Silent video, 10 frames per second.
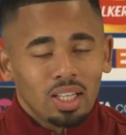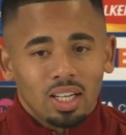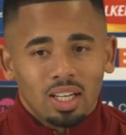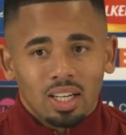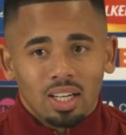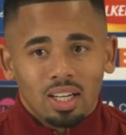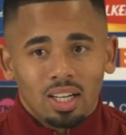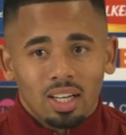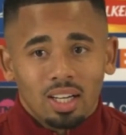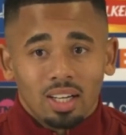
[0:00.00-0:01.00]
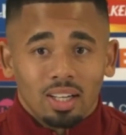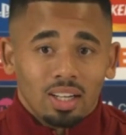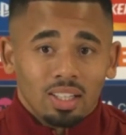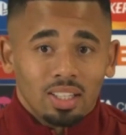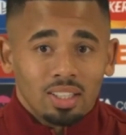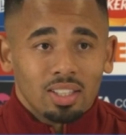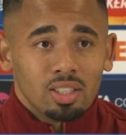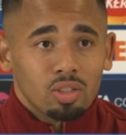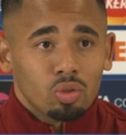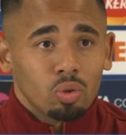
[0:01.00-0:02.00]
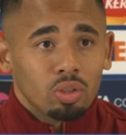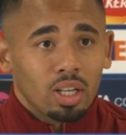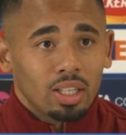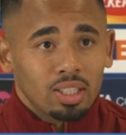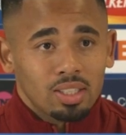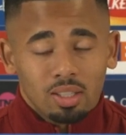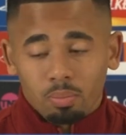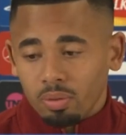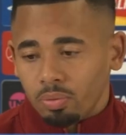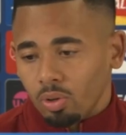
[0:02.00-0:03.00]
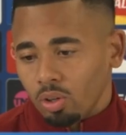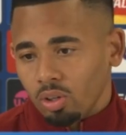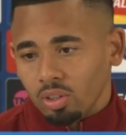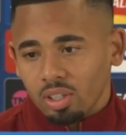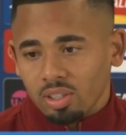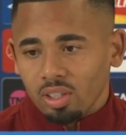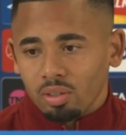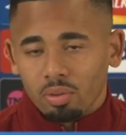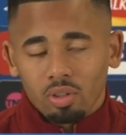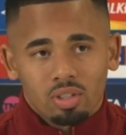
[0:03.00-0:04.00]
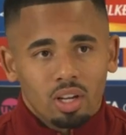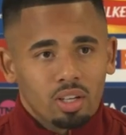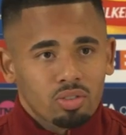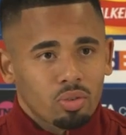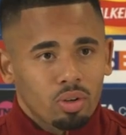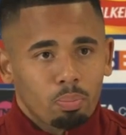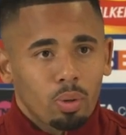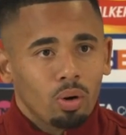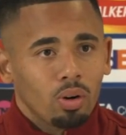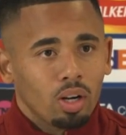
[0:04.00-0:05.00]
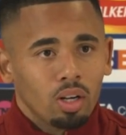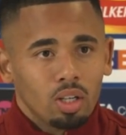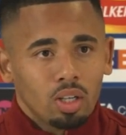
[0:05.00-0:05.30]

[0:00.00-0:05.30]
Uh, and then this is good. Like I said before, this gives us extra power.